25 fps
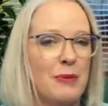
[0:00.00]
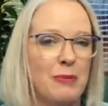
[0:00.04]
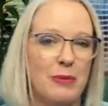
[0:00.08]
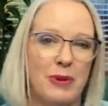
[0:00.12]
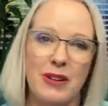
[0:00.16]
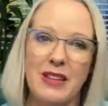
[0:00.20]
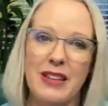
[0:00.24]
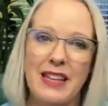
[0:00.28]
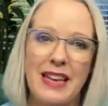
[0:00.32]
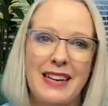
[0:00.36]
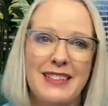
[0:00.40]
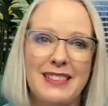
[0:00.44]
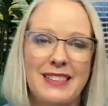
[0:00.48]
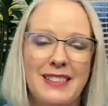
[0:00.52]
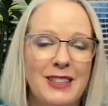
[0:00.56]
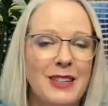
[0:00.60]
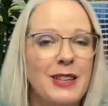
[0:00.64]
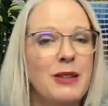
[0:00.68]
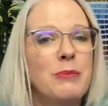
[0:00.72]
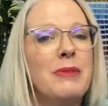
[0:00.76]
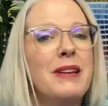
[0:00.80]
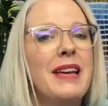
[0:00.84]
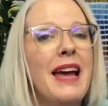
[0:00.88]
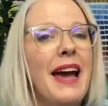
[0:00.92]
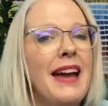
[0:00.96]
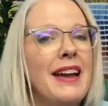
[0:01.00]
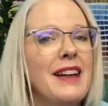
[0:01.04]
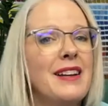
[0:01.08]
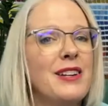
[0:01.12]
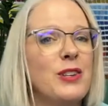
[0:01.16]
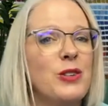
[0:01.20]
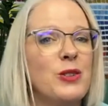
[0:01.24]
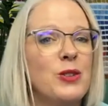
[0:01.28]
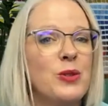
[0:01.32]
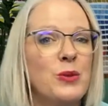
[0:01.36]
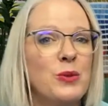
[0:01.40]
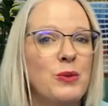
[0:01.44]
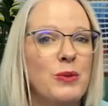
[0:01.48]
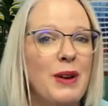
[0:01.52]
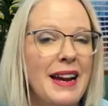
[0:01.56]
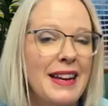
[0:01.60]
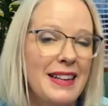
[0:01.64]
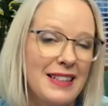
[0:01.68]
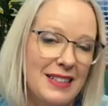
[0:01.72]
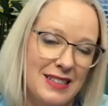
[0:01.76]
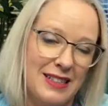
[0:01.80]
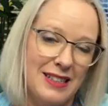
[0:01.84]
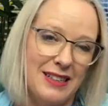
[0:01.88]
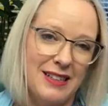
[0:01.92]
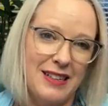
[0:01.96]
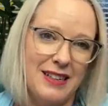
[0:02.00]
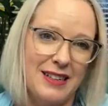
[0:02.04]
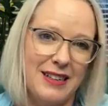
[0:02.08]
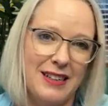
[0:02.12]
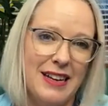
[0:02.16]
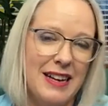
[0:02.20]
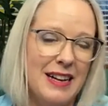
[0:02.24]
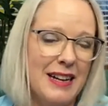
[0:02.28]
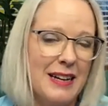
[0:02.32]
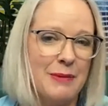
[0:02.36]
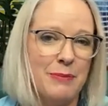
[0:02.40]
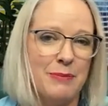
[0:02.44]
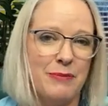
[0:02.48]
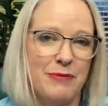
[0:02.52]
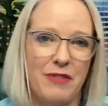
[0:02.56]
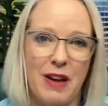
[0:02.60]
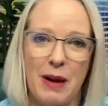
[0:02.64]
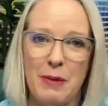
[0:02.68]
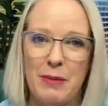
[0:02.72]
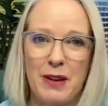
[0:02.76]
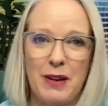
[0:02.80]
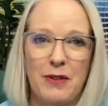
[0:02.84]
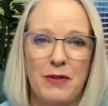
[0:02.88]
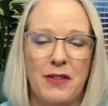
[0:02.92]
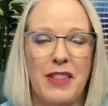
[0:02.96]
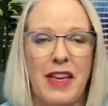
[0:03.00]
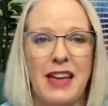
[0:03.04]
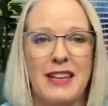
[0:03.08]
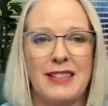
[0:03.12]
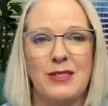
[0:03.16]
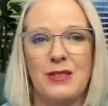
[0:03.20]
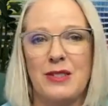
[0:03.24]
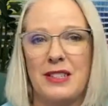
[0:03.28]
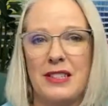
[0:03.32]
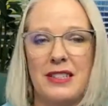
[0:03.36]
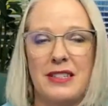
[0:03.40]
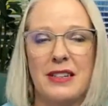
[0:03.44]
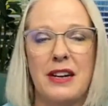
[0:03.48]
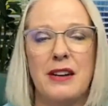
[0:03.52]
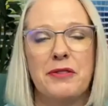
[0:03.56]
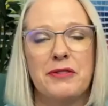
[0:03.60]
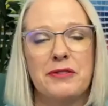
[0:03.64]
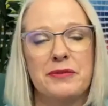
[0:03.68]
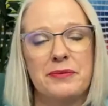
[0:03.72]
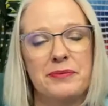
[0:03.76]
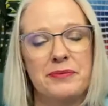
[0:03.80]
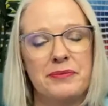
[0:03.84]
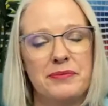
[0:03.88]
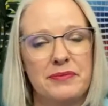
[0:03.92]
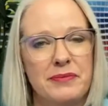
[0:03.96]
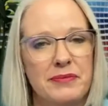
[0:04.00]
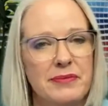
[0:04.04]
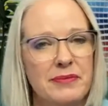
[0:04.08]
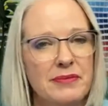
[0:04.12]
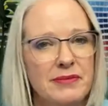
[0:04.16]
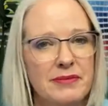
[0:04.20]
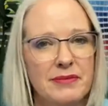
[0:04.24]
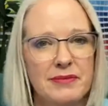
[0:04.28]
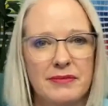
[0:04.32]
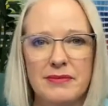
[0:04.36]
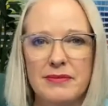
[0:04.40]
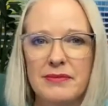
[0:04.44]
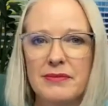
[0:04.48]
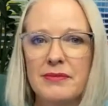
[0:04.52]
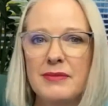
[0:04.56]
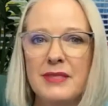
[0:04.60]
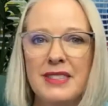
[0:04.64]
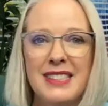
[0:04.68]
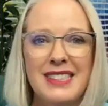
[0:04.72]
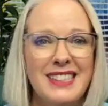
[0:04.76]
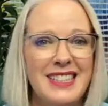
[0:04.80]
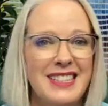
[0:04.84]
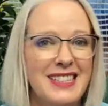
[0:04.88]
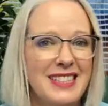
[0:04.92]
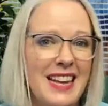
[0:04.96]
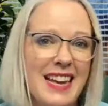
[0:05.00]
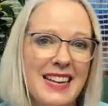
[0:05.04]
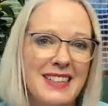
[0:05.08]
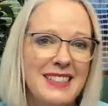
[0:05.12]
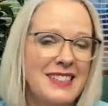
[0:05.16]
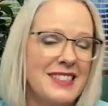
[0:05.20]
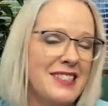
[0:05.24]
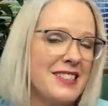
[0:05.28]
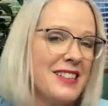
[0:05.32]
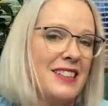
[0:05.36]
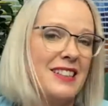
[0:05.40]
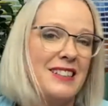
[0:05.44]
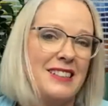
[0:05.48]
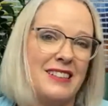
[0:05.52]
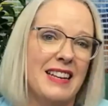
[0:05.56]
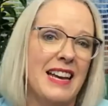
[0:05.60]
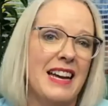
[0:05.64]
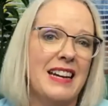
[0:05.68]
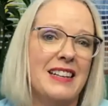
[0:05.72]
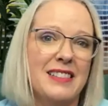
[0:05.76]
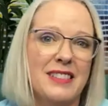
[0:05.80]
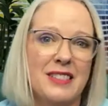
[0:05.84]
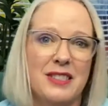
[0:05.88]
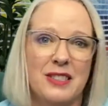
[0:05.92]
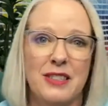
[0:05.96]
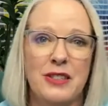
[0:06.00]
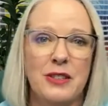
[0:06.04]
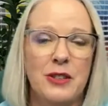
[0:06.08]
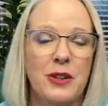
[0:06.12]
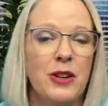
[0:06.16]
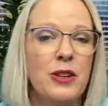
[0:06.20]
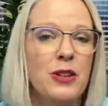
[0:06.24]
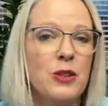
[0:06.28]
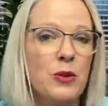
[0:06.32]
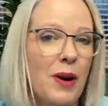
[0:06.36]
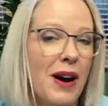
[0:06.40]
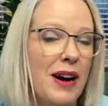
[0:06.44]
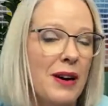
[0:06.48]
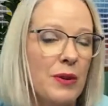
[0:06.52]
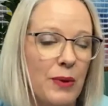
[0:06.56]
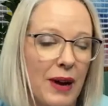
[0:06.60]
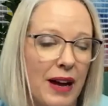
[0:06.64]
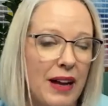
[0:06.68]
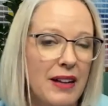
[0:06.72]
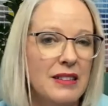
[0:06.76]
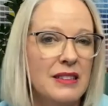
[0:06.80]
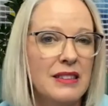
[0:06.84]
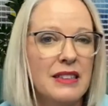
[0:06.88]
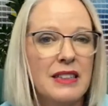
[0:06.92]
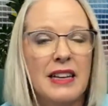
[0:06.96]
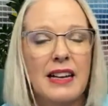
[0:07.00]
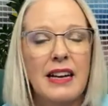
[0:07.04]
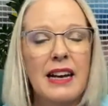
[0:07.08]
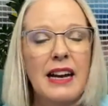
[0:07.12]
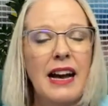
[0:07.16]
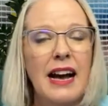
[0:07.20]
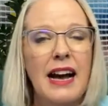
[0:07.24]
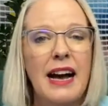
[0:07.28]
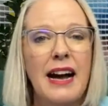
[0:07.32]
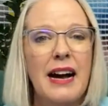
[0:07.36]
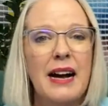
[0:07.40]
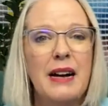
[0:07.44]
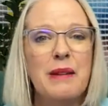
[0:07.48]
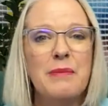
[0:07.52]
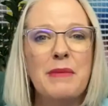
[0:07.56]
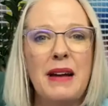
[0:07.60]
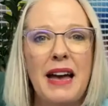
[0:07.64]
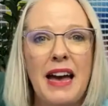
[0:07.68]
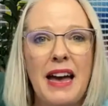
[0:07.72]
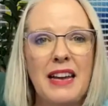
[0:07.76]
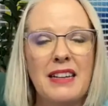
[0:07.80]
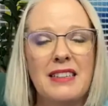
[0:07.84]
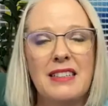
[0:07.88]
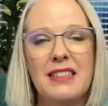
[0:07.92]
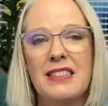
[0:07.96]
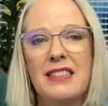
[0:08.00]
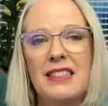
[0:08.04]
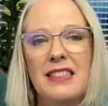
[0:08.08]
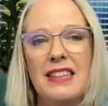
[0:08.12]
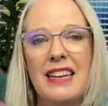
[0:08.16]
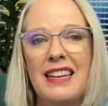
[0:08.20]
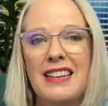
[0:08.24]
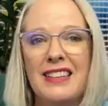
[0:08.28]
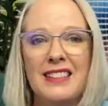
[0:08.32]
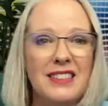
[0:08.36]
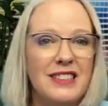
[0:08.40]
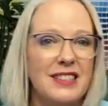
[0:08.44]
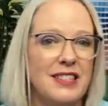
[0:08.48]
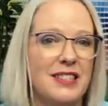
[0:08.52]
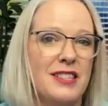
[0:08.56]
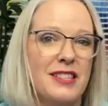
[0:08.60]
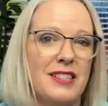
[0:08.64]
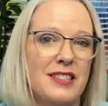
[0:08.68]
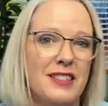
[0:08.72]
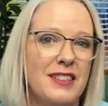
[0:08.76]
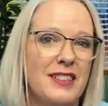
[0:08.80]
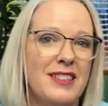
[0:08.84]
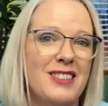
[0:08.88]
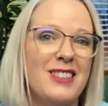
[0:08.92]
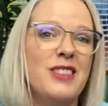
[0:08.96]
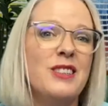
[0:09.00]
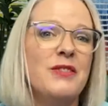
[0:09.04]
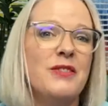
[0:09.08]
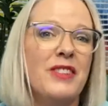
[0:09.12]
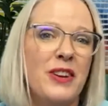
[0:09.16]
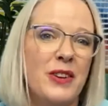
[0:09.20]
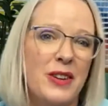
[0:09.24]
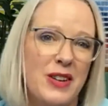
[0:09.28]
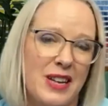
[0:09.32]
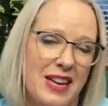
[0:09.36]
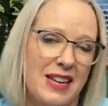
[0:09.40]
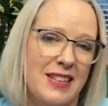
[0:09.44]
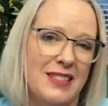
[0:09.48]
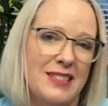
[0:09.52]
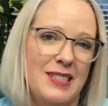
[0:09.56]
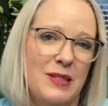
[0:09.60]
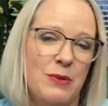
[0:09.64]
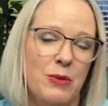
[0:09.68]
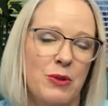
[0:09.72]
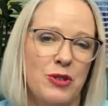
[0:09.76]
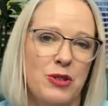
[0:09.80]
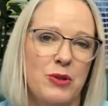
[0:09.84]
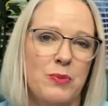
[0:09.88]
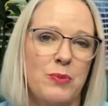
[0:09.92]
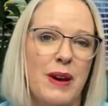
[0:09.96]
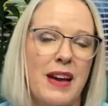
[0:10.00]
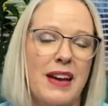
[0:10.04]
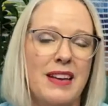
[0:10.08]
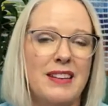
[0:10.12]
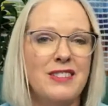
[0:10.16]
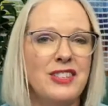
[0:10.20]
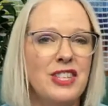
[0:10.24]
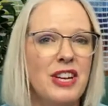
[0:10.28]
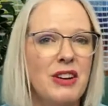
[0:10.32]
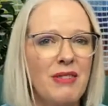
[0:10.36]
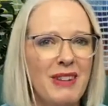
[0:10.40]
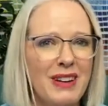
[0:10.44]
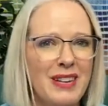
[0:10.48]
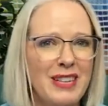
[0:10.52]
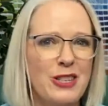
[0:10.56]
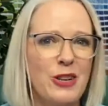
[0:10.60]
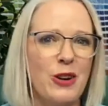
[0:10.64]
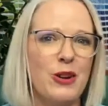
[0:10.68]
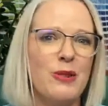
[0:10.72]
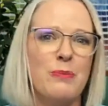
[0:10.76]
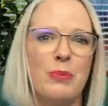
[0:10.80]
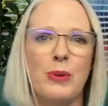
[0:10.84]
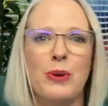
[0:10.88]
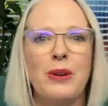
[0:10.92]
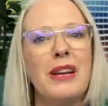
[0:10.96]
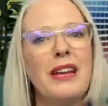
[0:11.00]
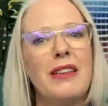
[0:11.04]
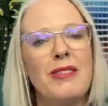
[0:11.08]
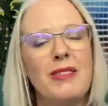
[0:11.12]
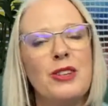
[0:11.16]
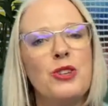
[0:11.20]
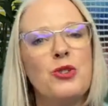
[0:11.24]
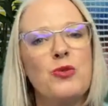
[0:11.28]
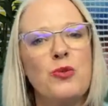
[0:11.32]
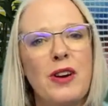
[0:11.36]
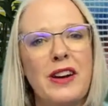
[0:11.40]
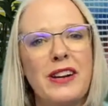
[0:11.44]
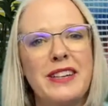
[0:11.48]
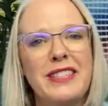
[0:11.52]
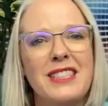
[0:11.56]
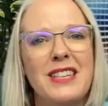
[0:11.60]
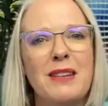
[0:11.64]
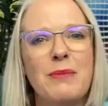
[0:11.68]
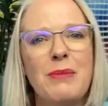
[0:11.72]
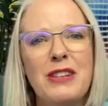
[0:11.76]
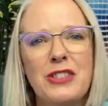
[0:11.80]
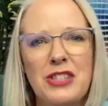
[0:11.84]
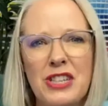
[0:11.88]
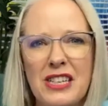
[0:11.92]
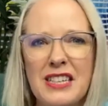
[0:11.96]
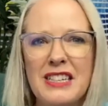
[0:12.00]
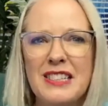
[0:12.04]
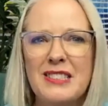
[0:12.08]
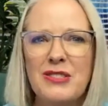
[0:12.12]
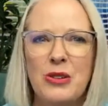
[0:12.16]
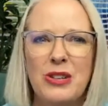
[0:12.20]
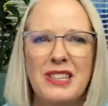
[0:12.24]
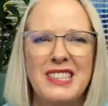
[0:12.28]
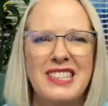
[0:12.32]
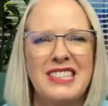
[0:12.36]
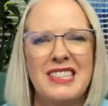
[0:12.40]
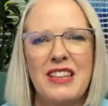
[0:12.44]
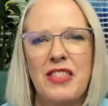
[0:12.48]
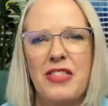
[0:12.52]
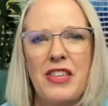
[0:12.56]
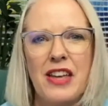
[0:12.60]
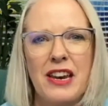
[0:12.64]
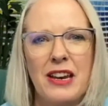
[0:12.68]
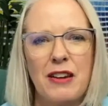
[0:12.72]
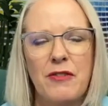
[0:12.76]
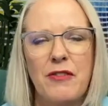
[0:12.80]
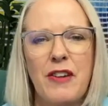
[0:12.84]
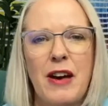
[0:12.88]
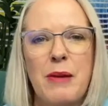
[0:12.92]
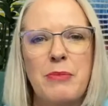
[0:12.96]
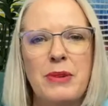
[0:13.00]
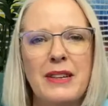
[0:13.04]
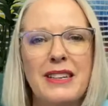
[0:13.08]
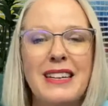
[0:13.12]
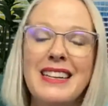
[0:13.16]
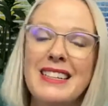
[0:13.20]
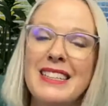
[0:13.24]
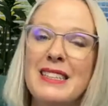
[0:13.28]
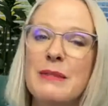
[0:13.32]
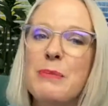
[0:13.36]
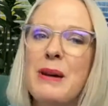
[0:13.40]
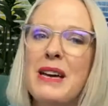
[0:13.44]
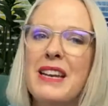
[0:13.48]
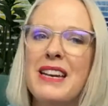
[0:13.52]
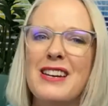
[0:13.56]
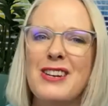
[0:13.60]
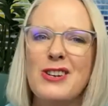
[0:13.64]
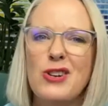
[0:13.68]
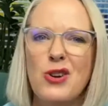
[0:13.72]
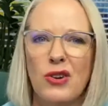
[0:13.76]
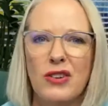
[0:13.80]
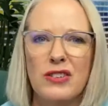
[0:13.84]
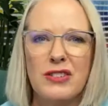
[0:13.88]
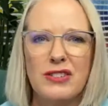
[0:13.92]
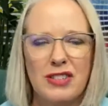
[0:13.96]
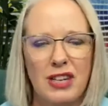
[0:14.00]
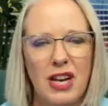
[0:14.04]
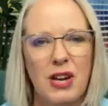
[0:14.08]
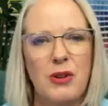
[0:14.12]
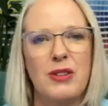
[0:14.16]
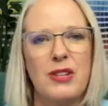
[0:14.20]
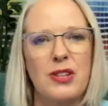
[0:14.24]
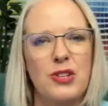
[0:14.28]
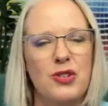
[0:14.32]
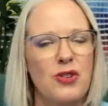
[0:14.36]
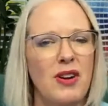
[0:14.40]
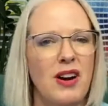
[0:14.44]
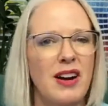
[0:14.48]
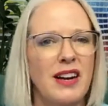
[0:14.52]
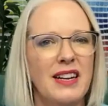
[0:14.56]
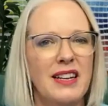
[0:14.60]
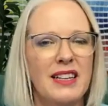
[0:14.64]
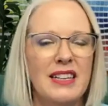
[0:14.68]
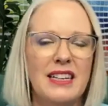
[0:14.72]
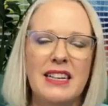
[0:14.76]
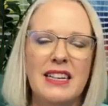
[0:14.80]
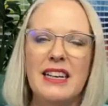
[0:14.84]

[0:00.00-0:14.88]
polyester can be a great fabric for that sort of stuff, because it tends to last, quite well, and it, very easy wash and wear. Generally don't put it in the dryer so much. Any sort of synthetic fabric is better not to go in the dryer.